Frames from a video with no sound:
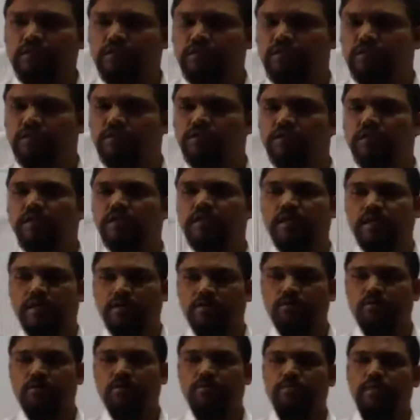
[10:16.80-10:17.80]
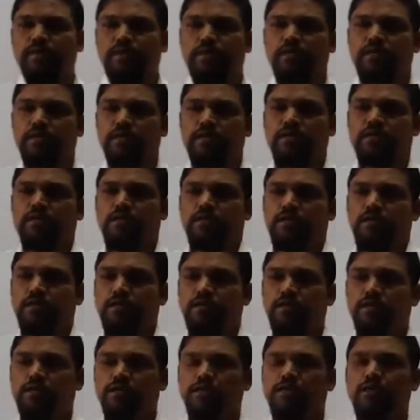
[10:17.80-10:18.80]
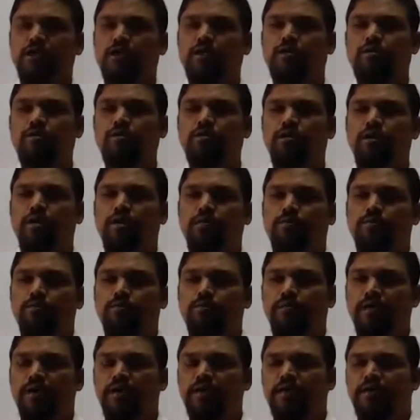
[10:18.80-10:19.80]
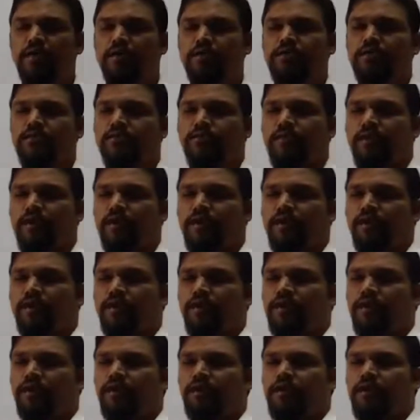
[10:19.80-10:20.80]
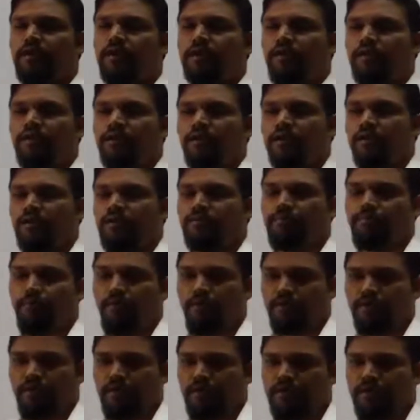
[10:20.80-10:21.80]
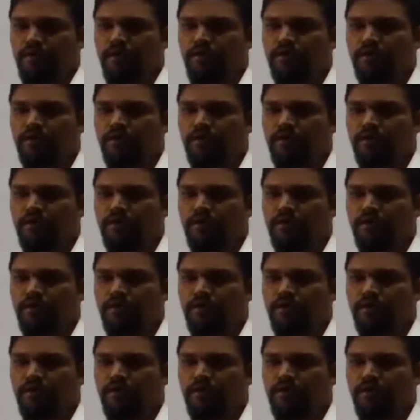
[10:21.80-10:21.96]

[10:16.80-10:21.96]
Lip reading: in the economy, the role of women is very important